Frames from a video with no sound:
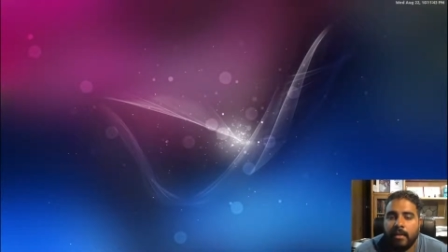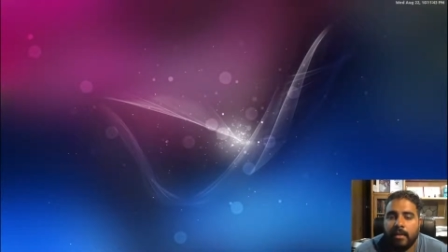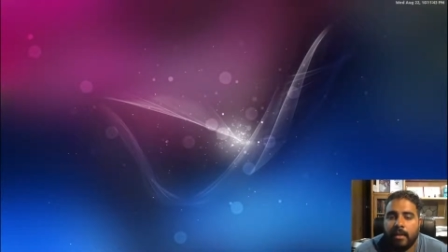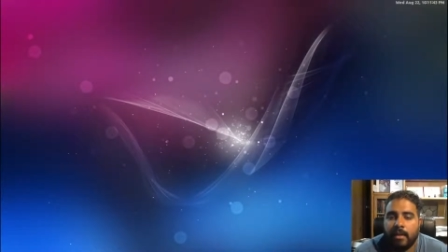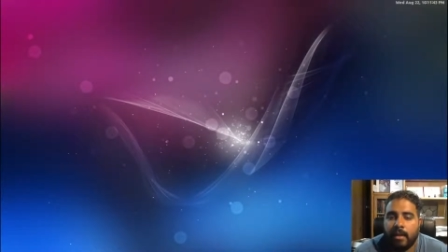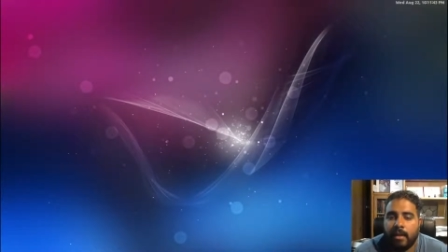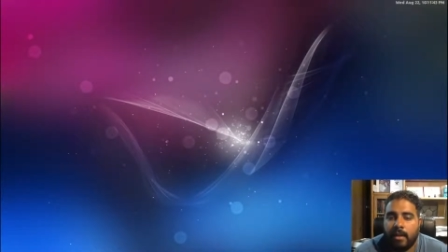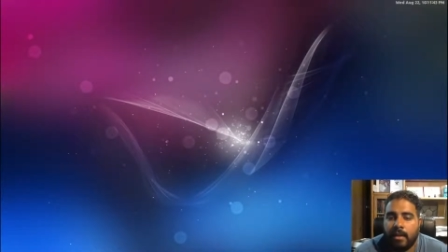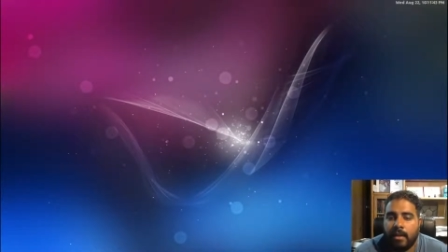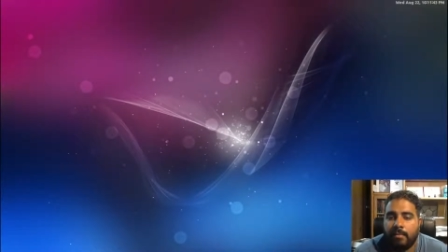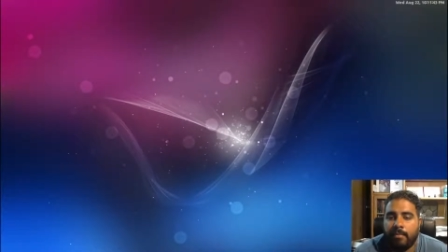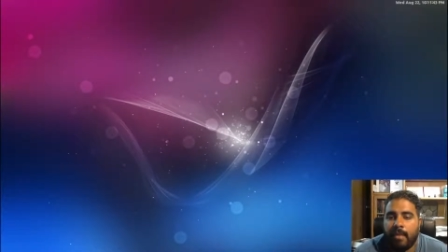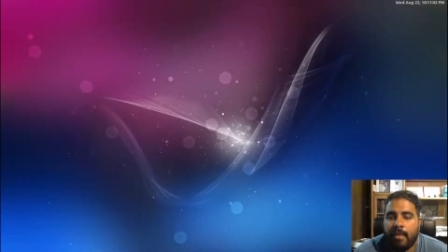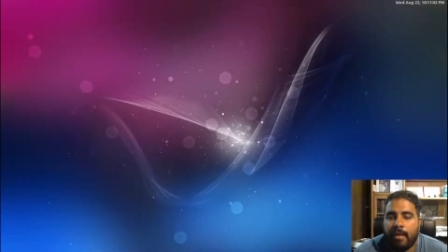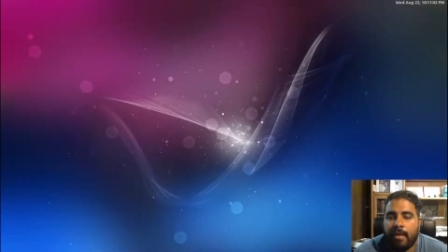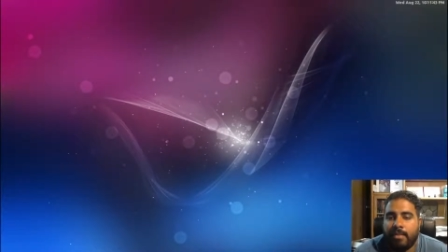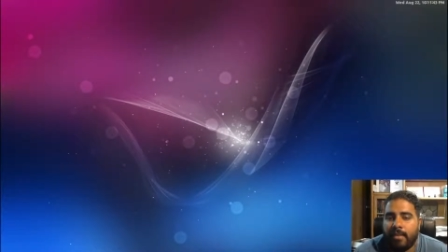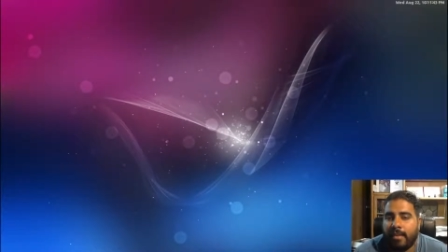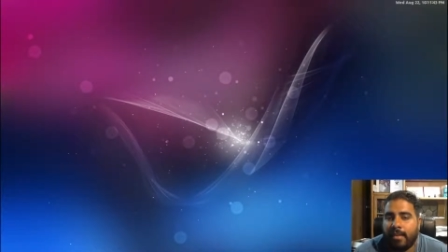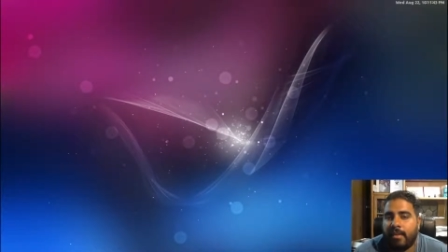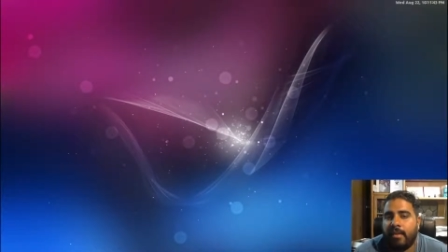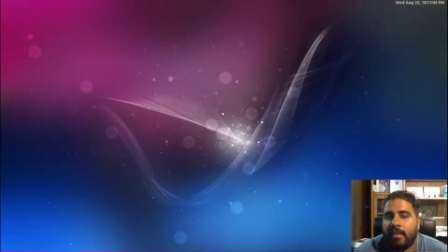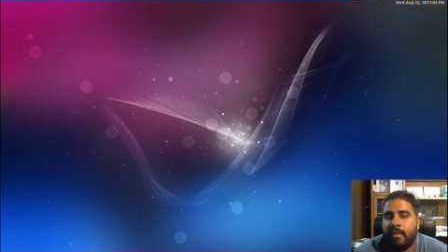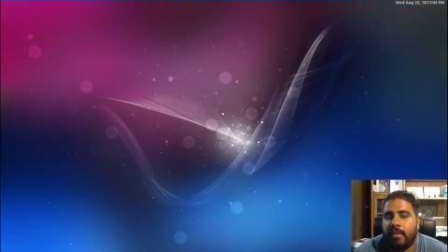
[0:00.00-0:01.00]
I
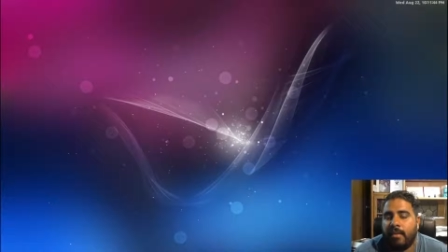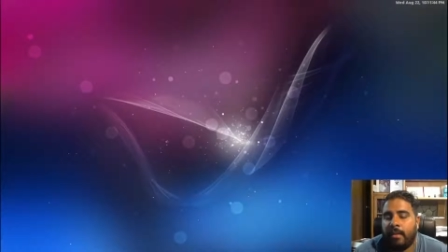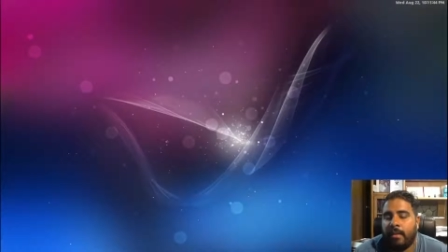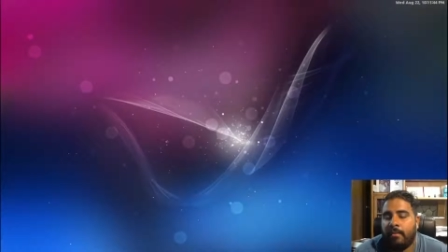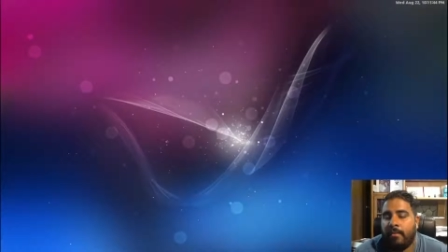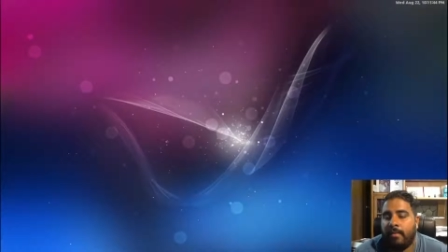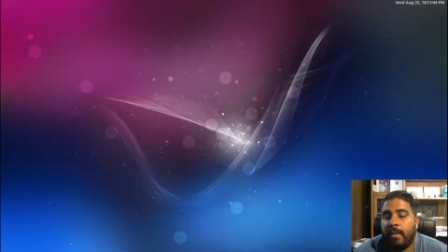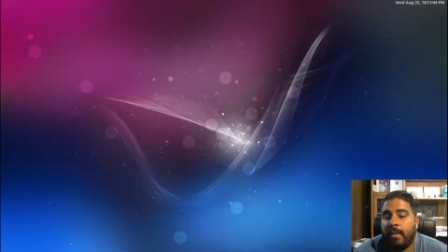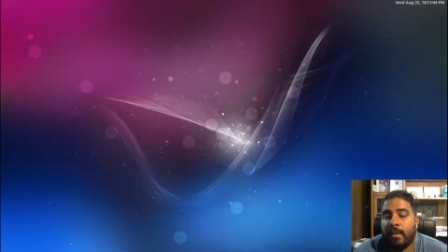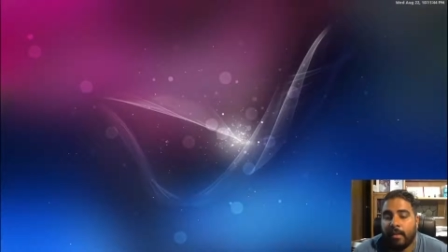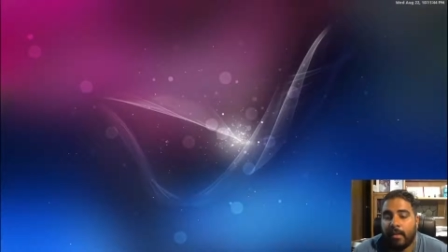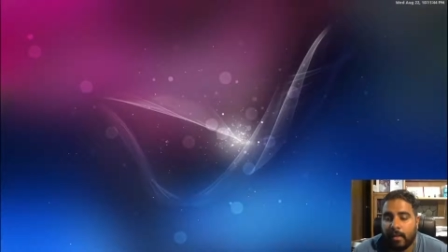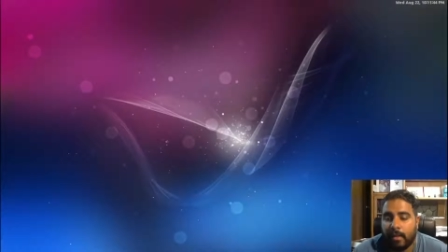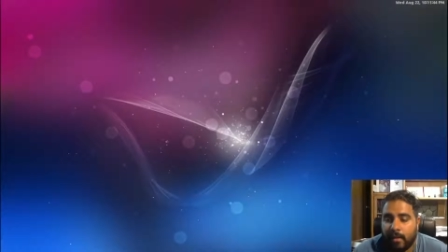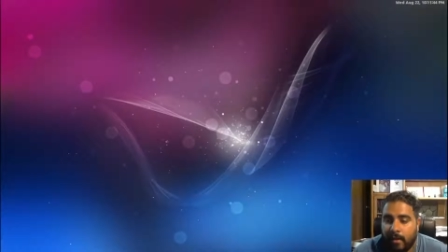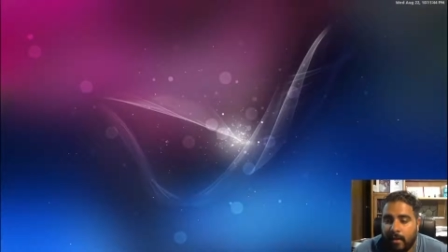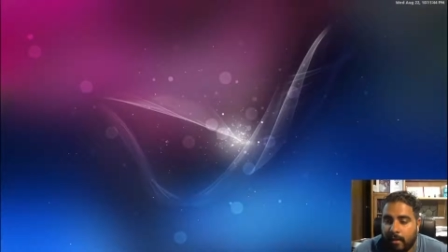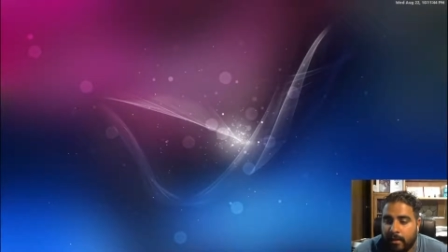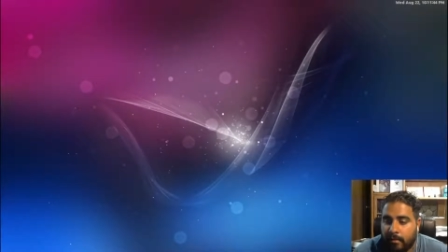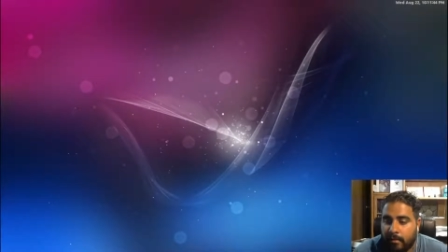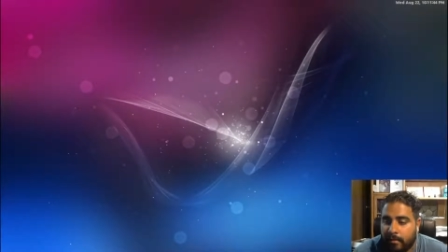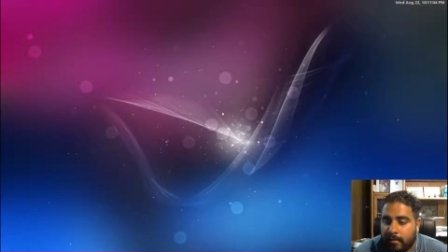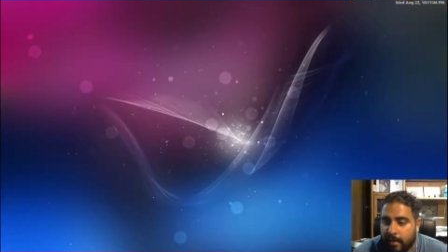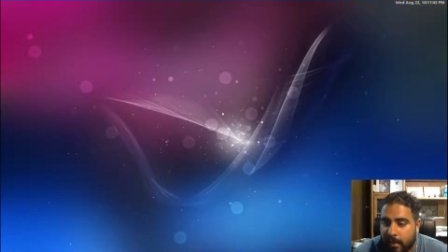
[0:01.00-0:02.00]
think immediately
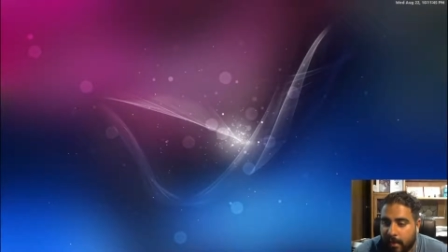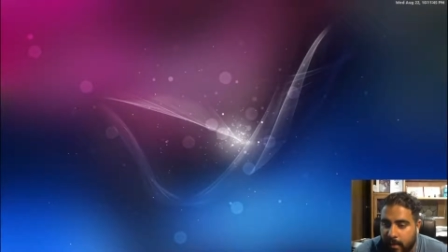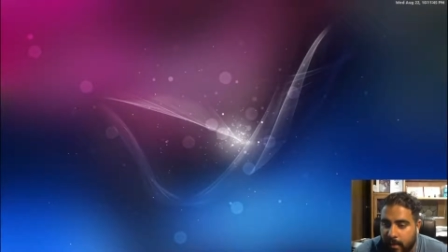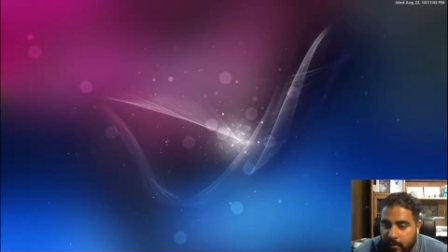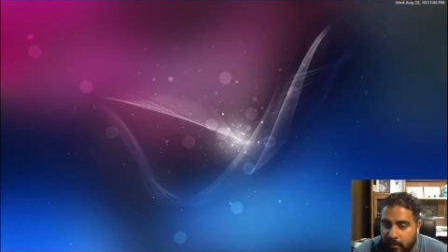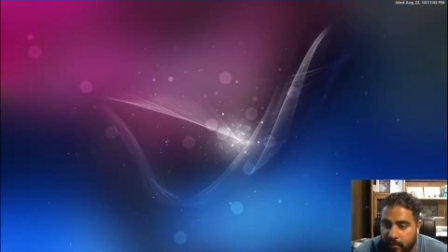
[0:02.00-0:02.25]
of like